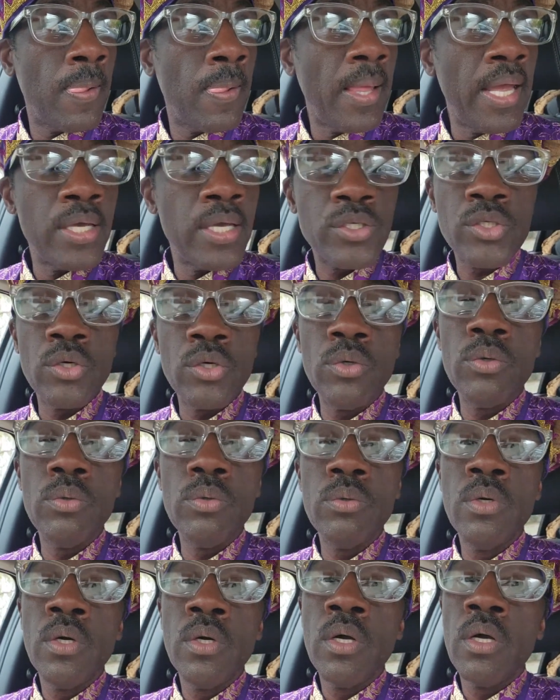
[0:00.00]
And
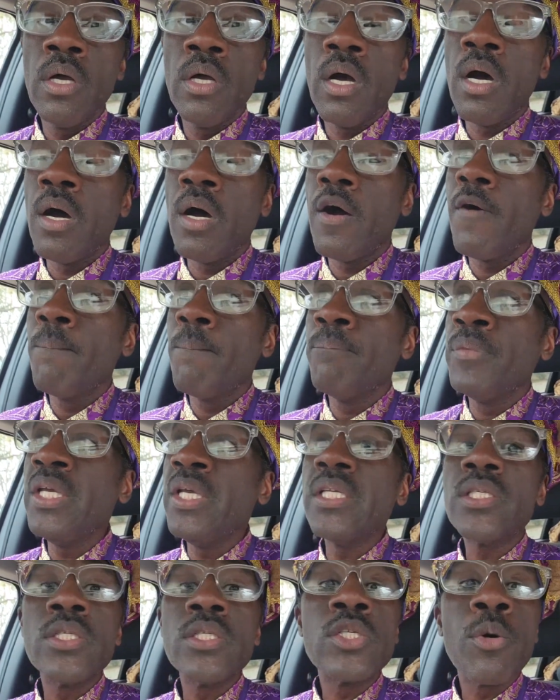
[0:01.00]
so
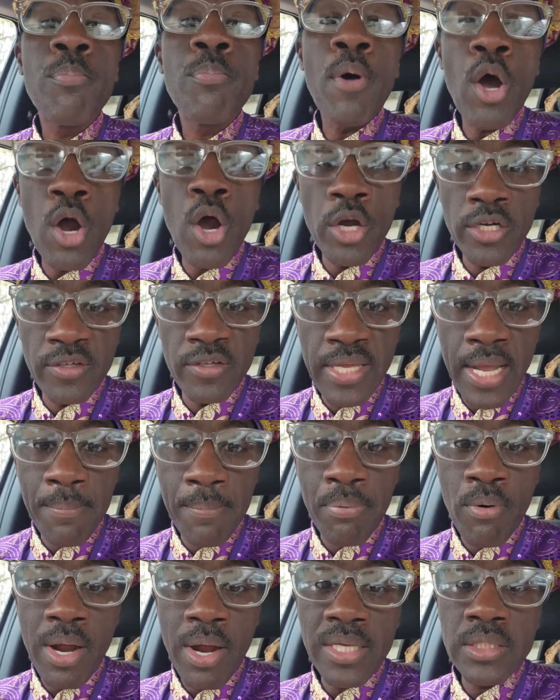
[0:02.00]
this is a part of that
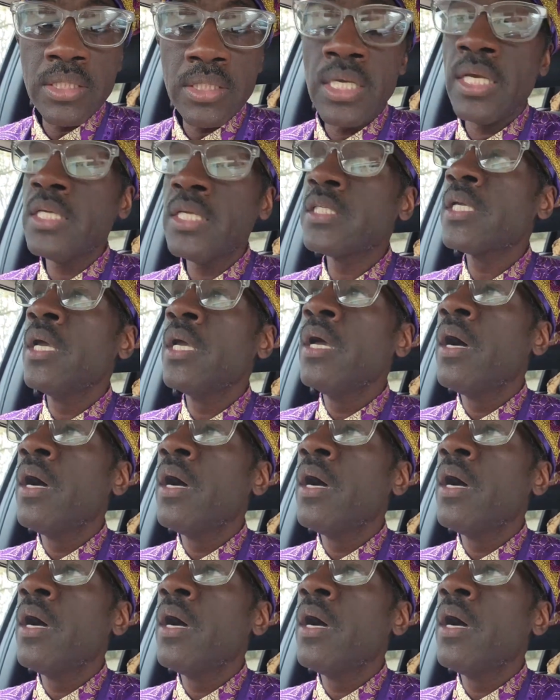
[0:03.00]
process,